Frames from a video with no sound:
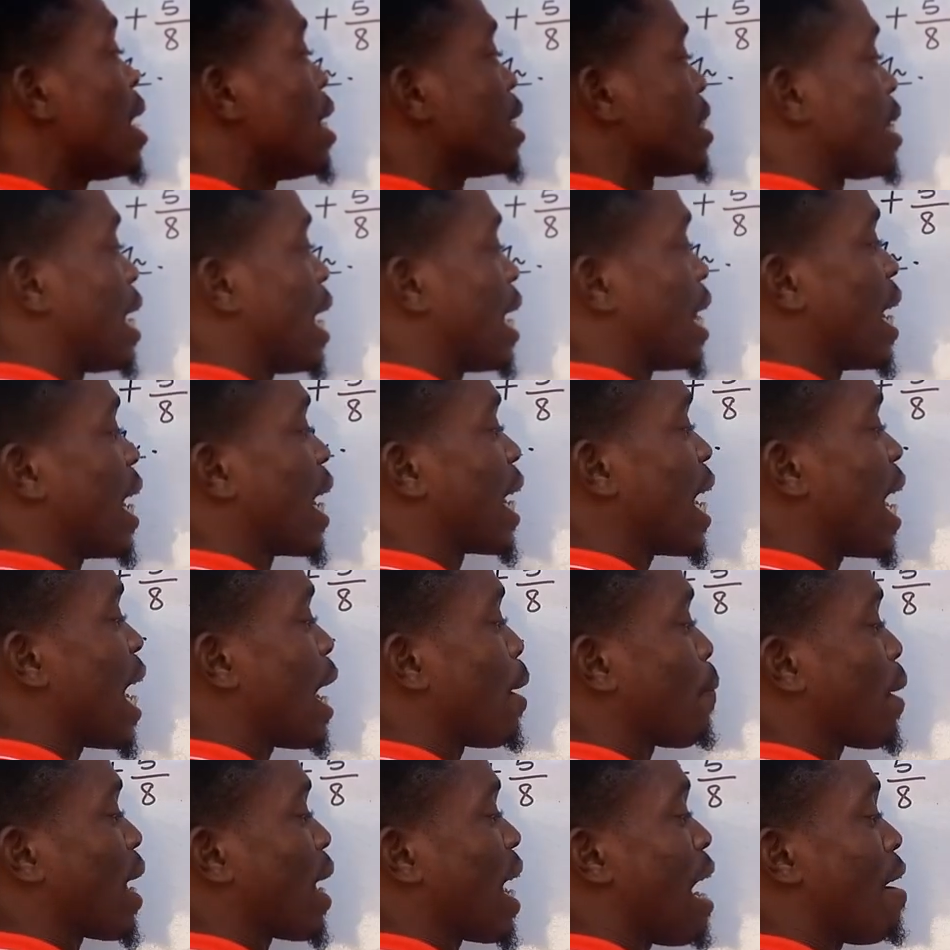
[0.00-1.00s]
Then
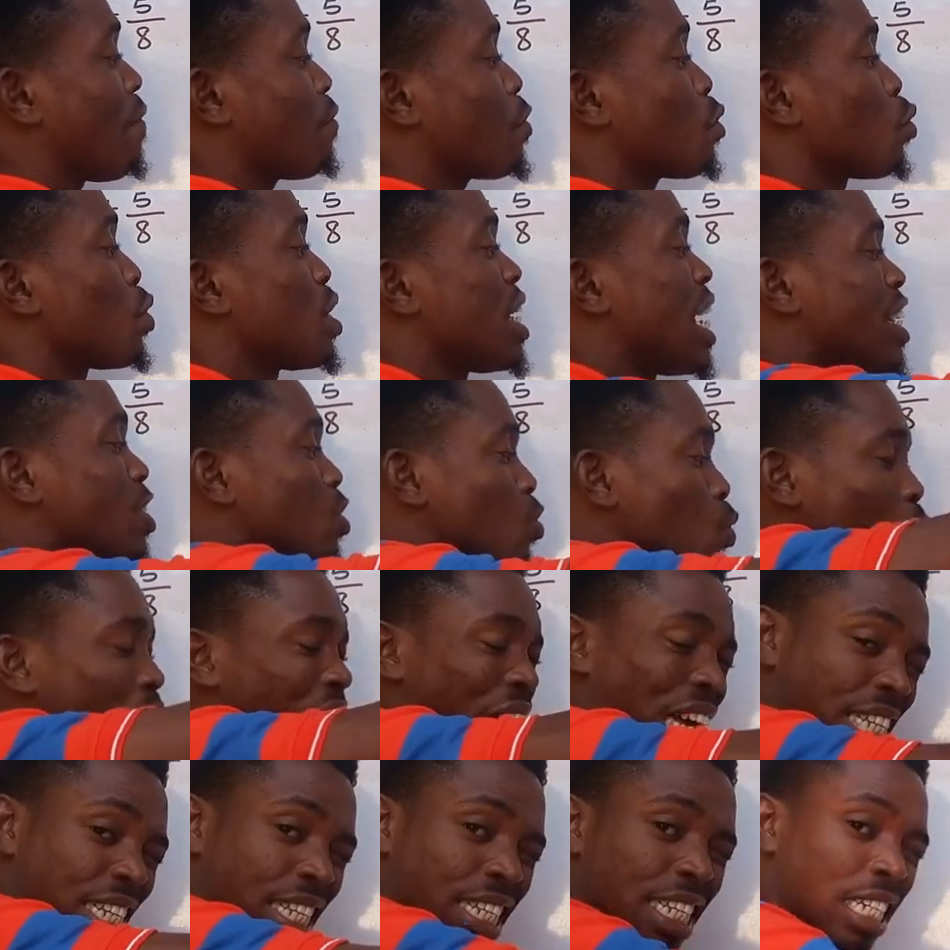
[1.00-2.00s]
again, we have 2 here. 2
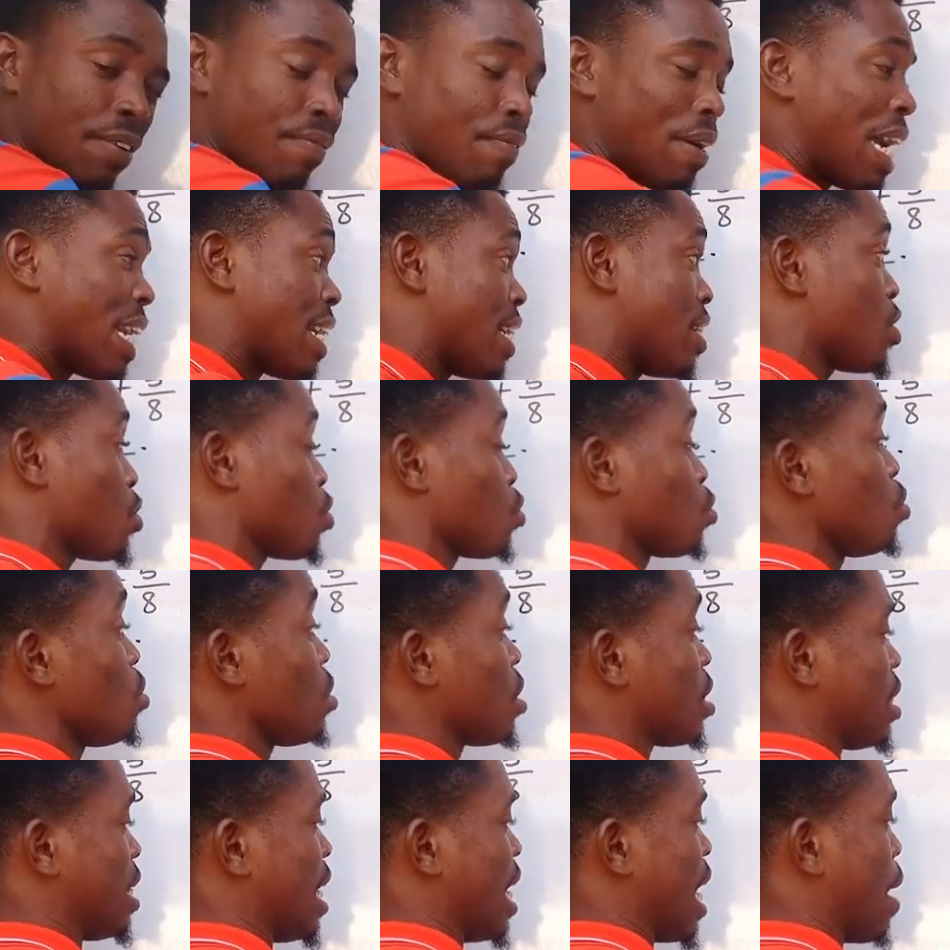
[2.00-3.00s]
can still divide these 2.
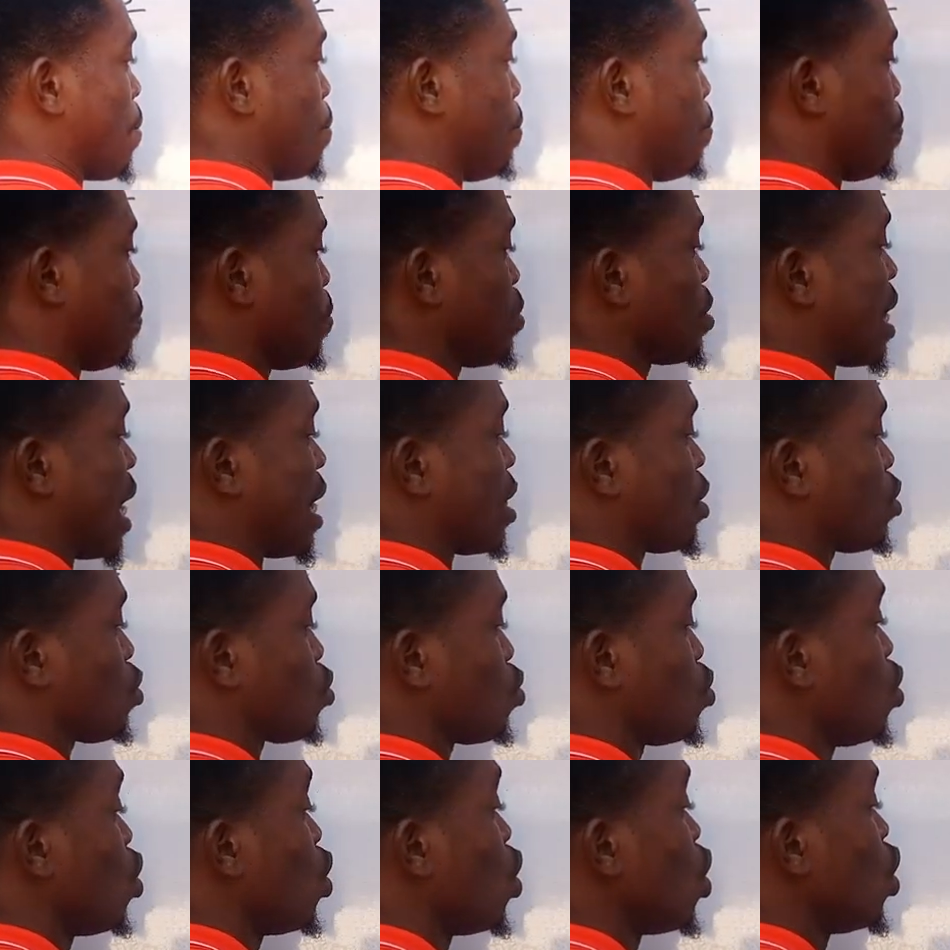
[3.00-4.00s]
Then I put down
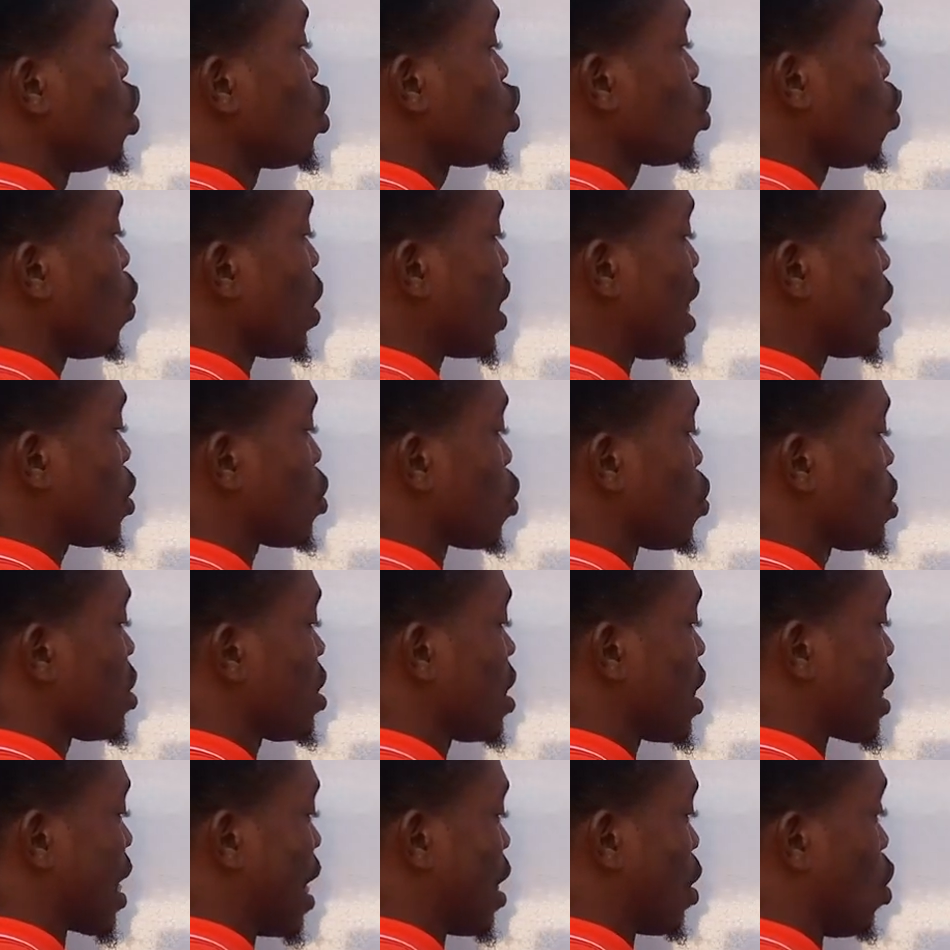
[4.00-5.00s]
2. 2 into
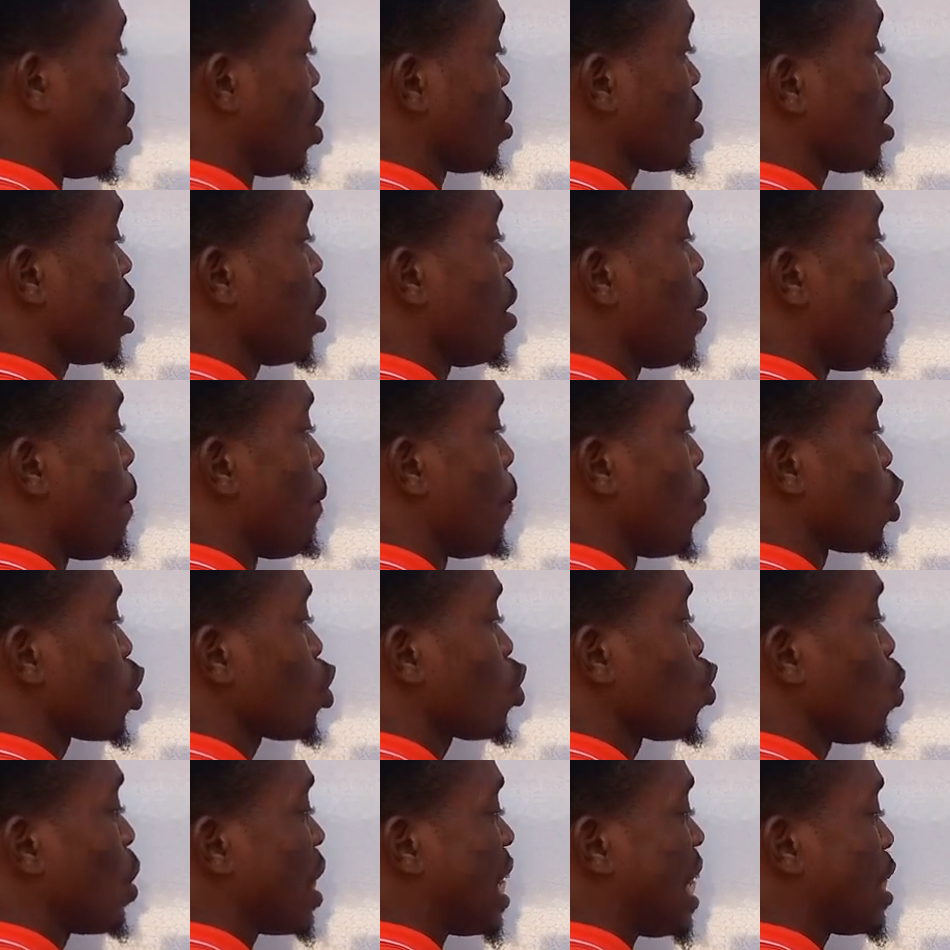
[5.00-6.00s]
3 cannot. But
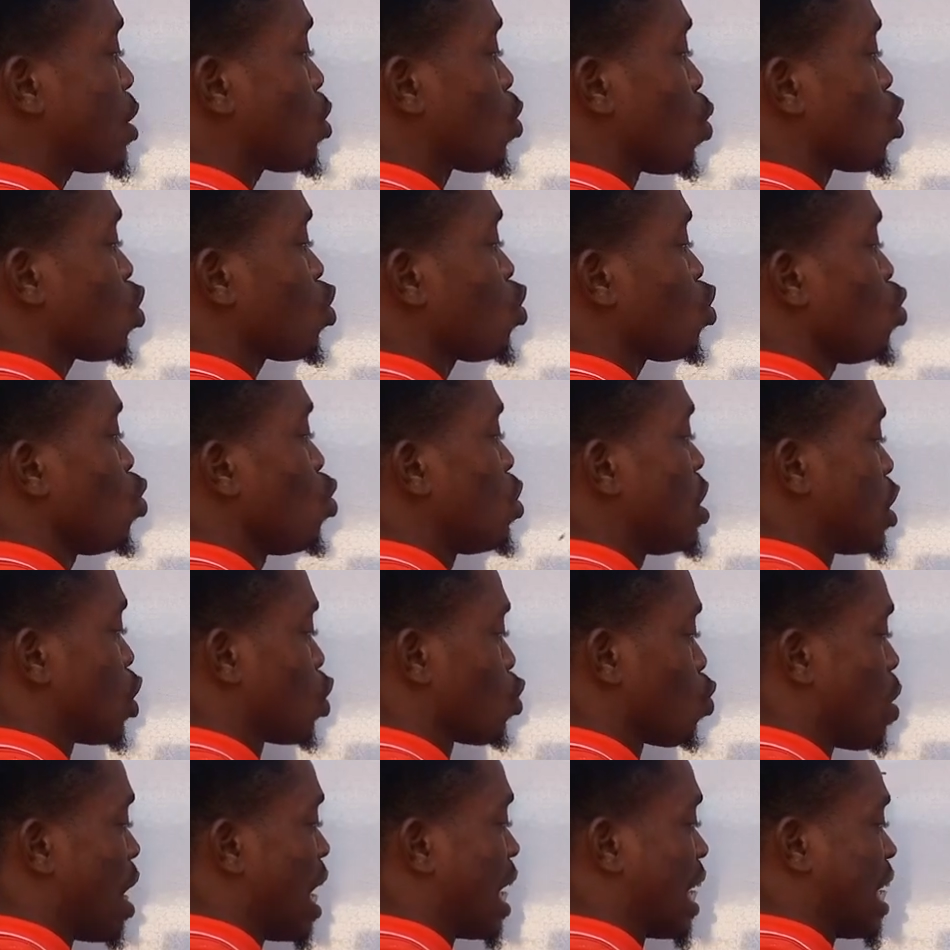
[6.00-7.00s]
2 into 2 is
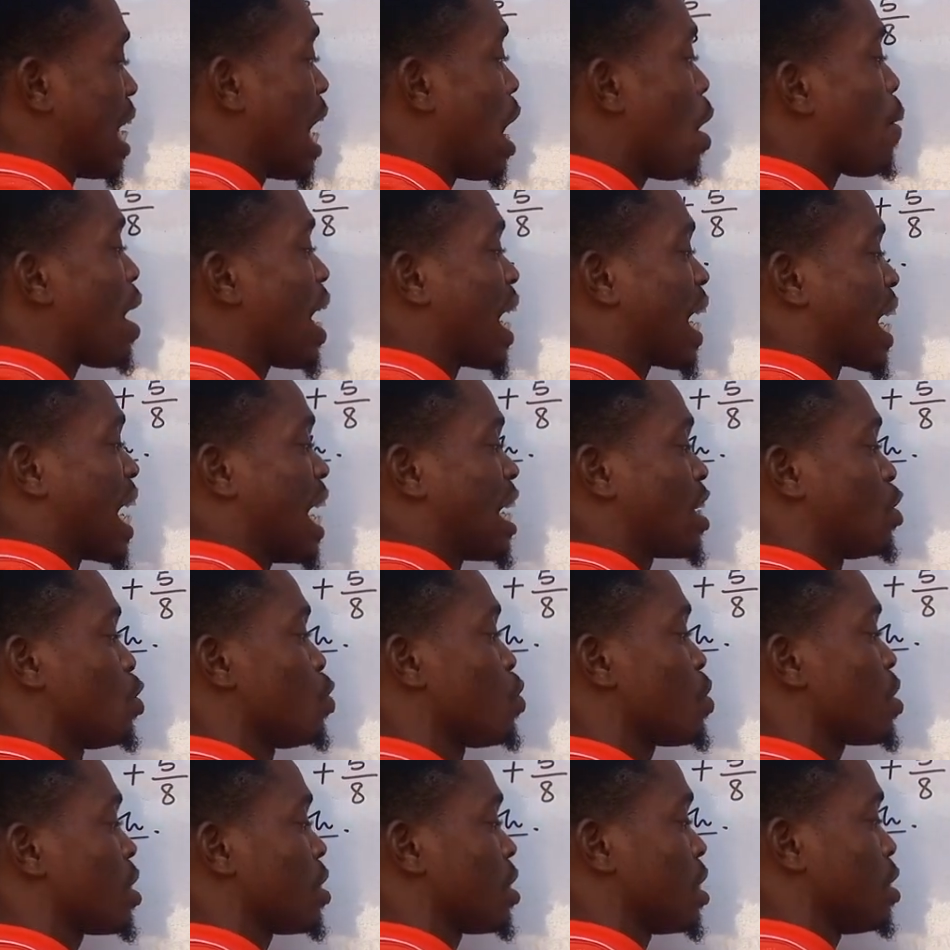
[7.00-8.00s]
1. Now I can
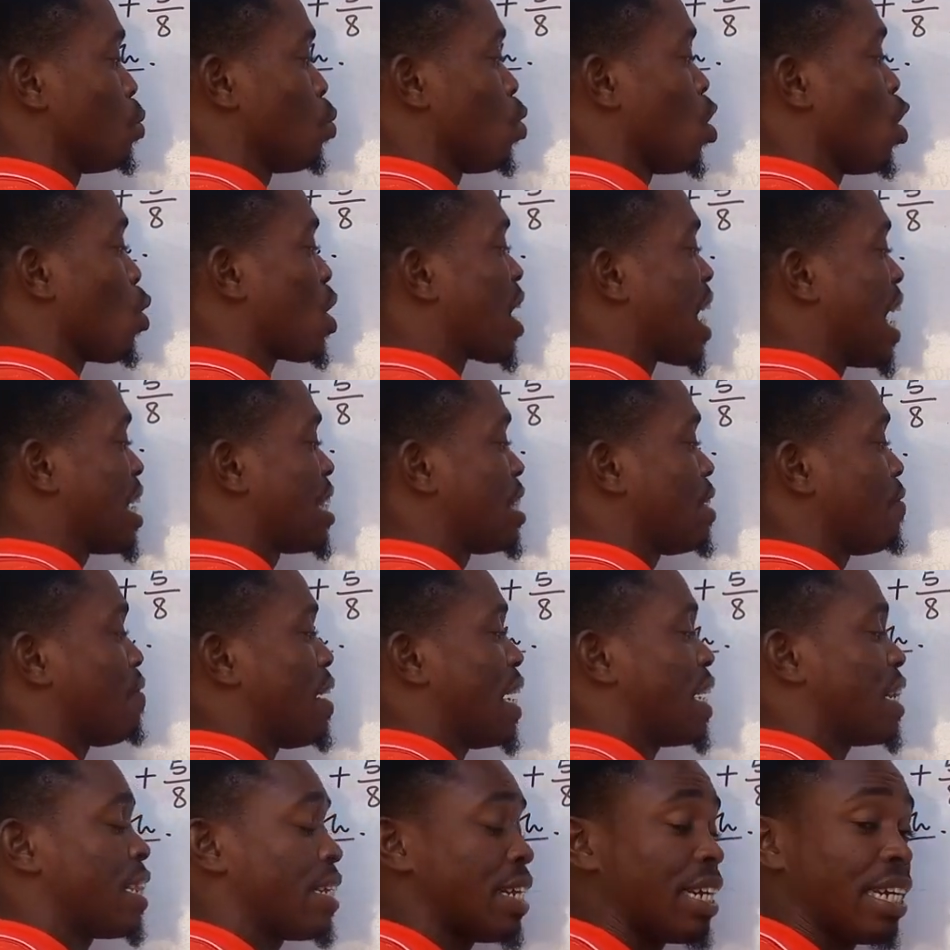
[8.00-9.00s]
use 3. What can
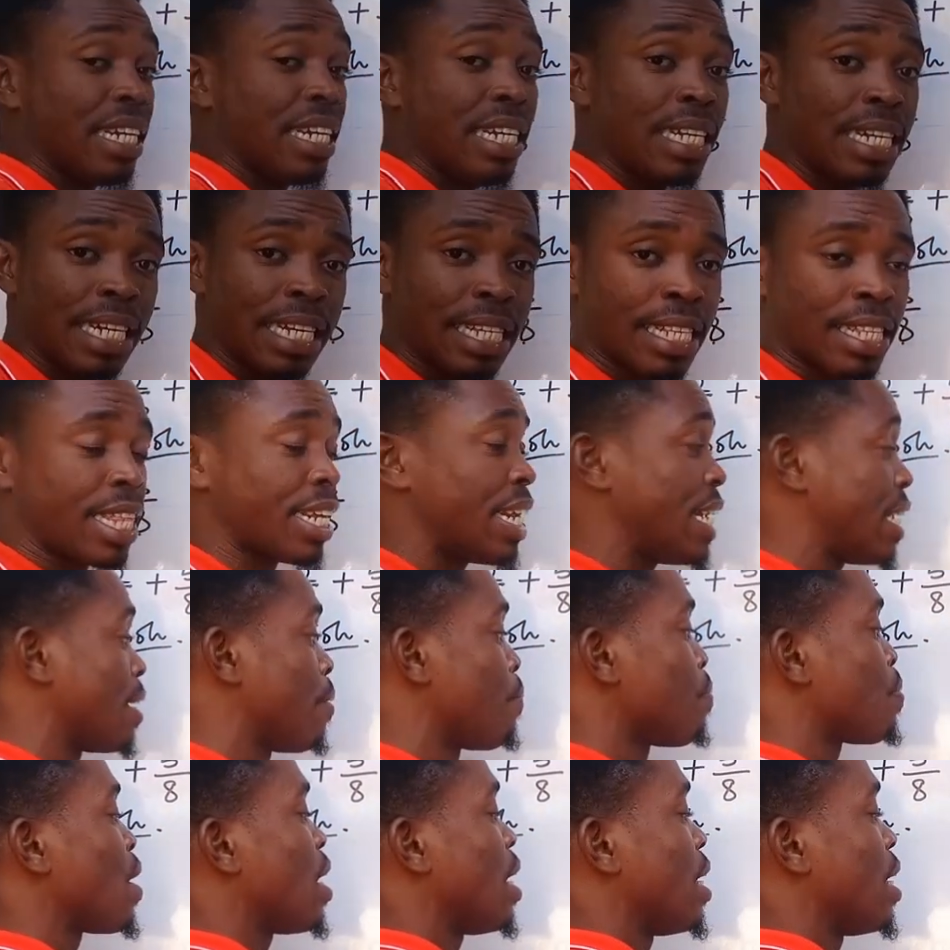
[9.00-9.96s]
divide 3 is 3.